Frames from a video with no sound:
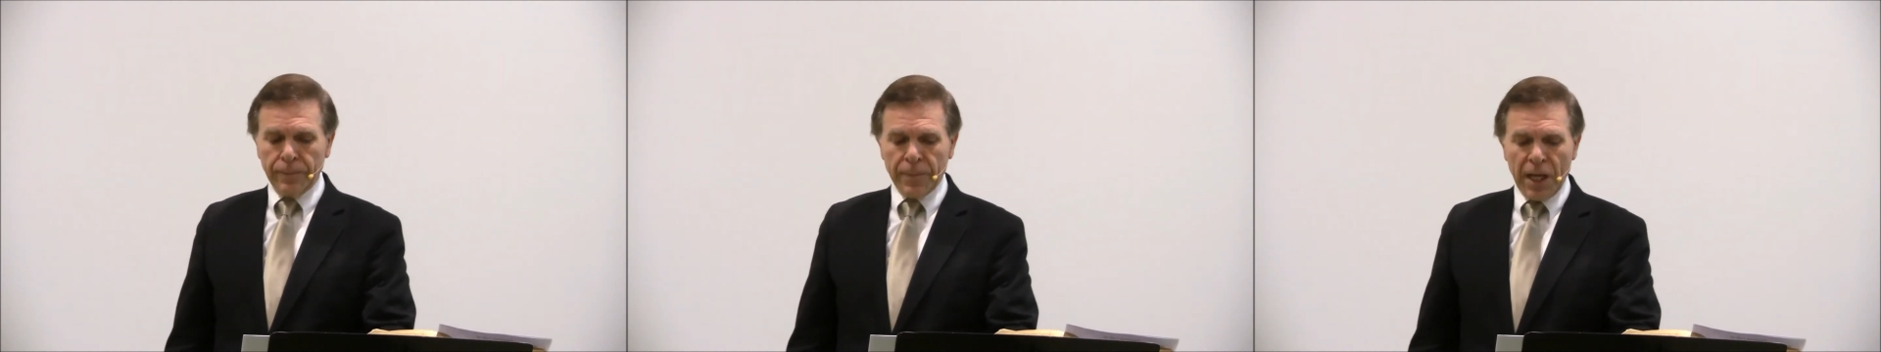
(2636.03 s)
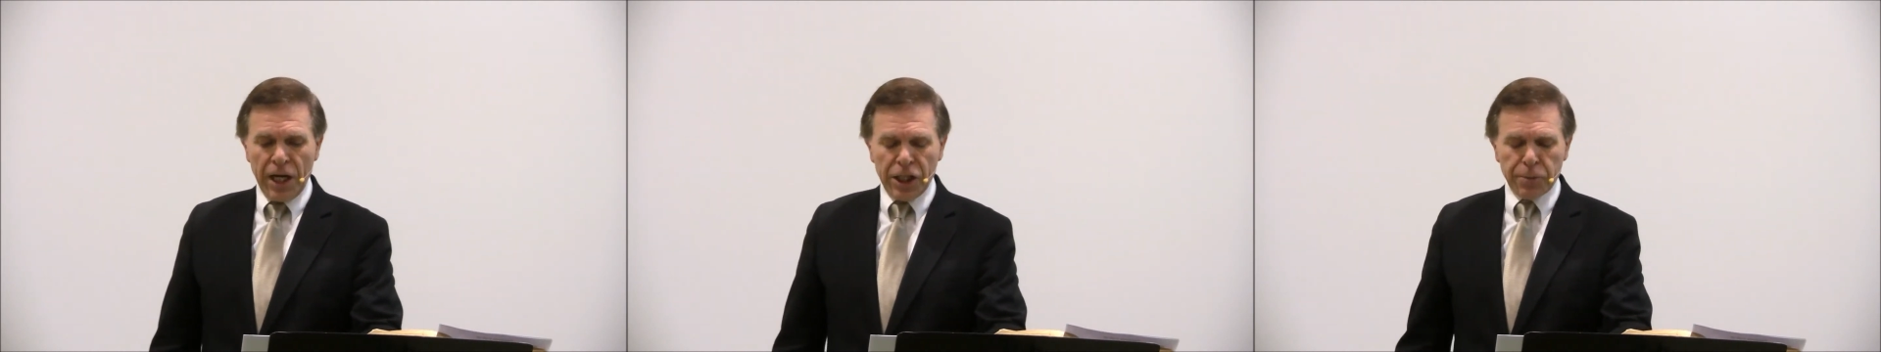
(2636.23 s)

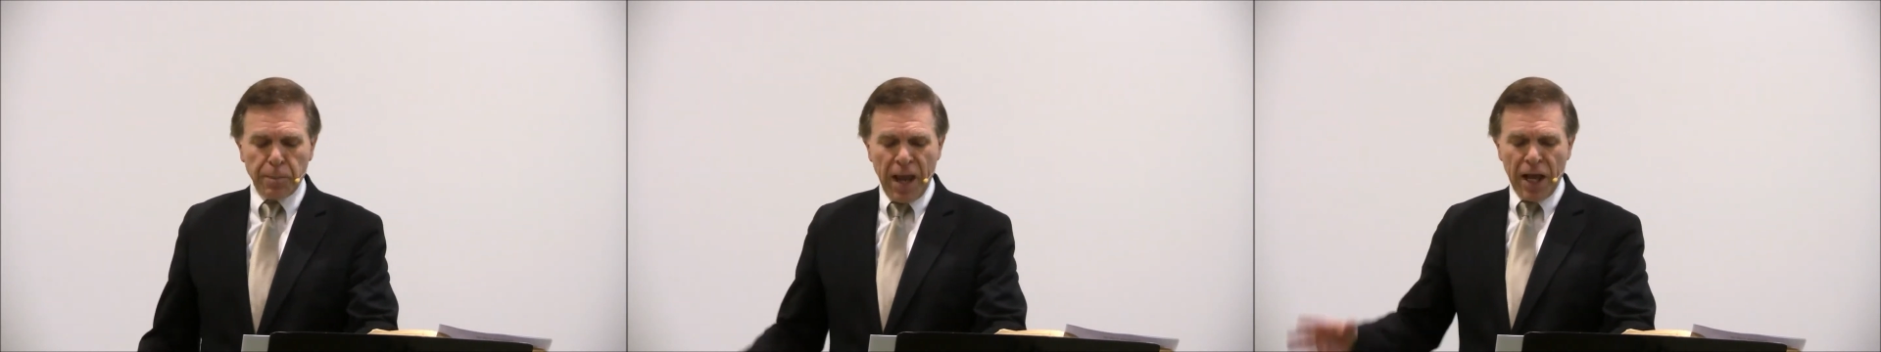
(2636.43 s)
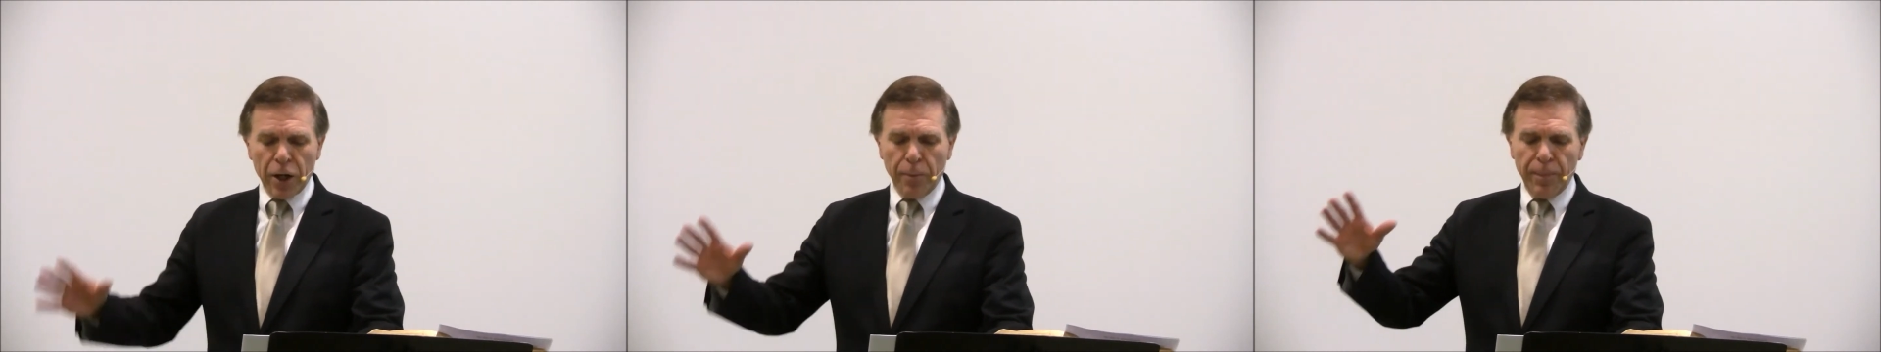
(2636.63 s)
He's
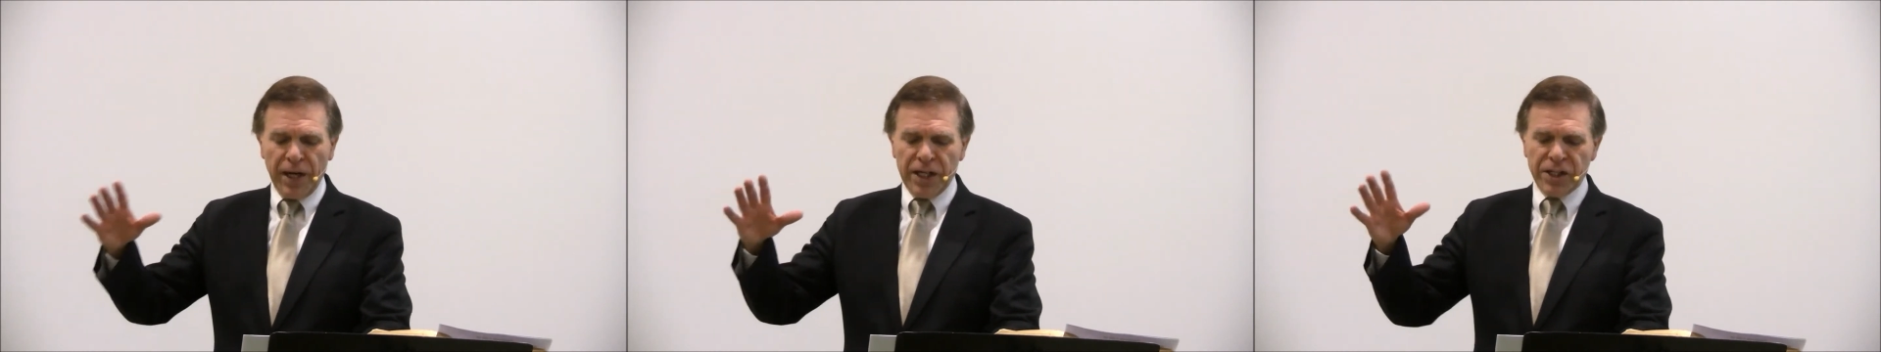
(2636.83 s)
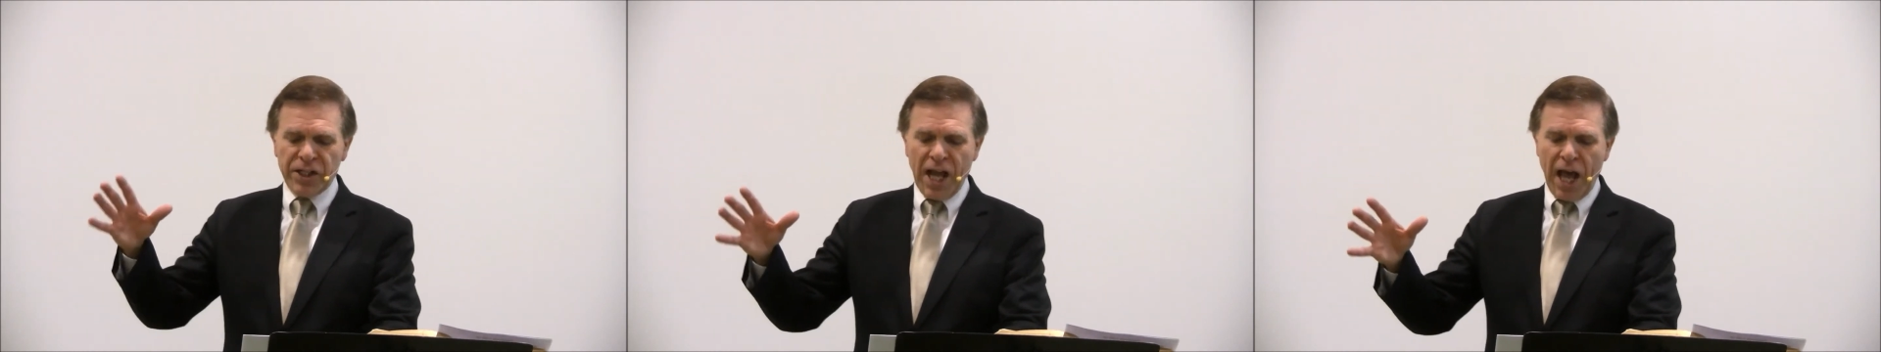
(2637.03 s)
better, but
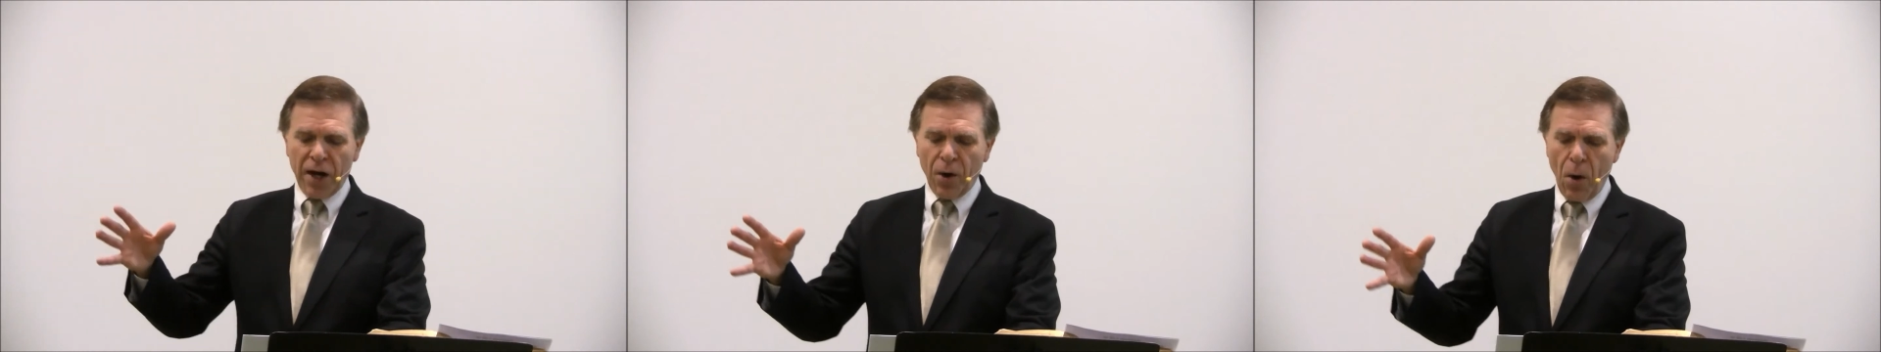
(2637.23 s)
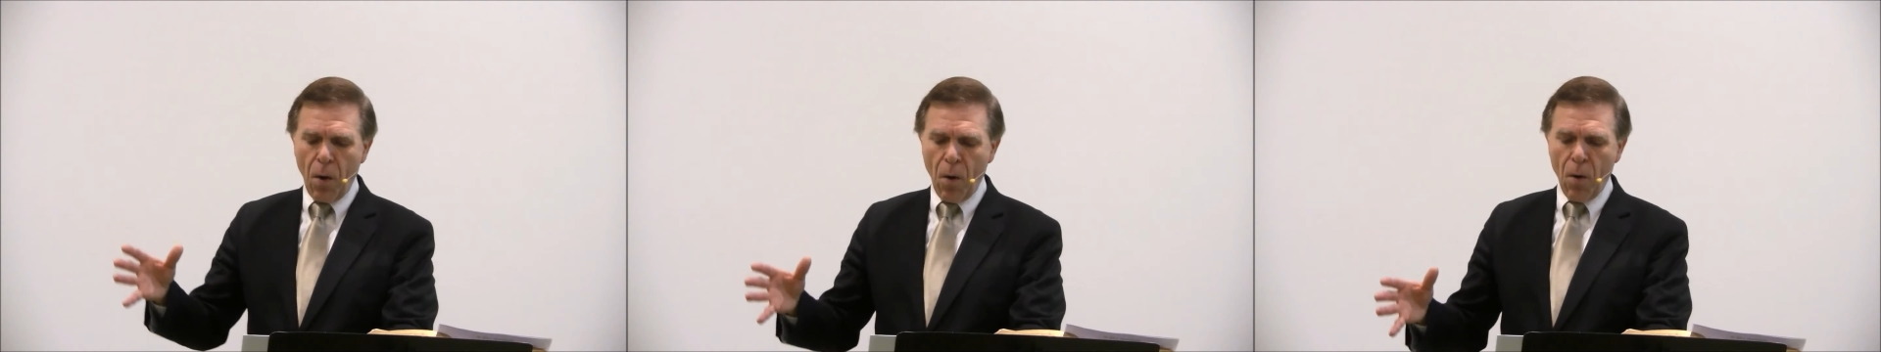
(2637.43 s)
he's not
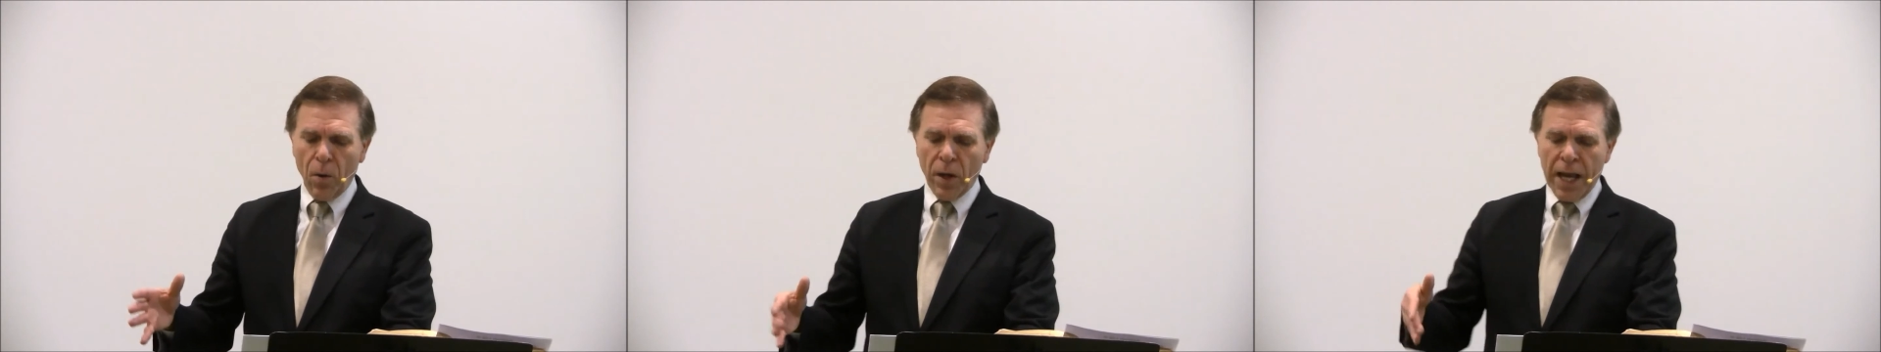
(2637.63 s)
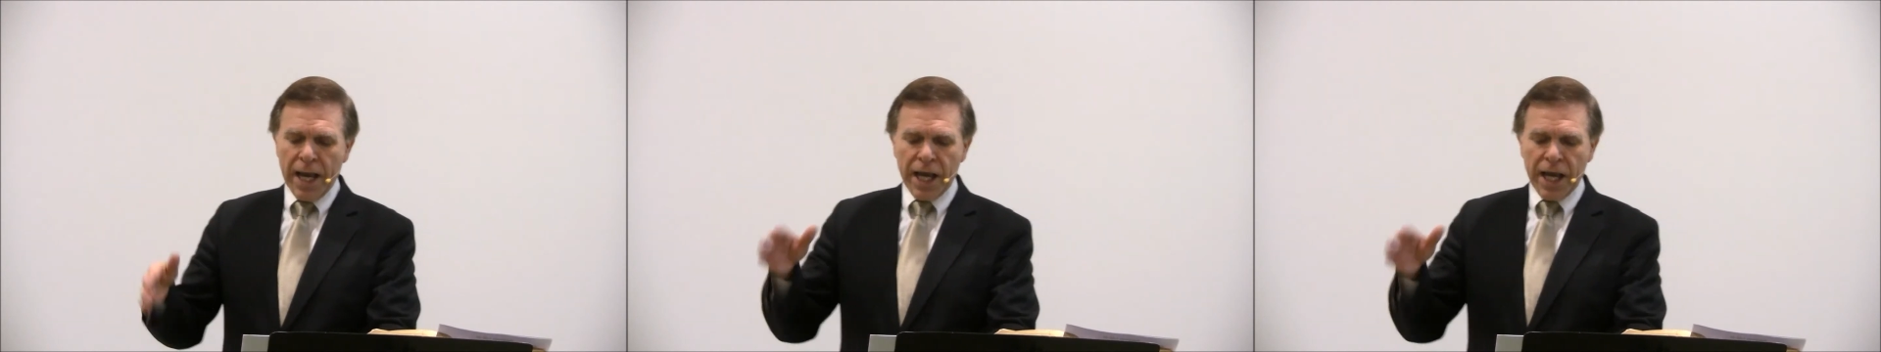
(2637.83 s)
whole.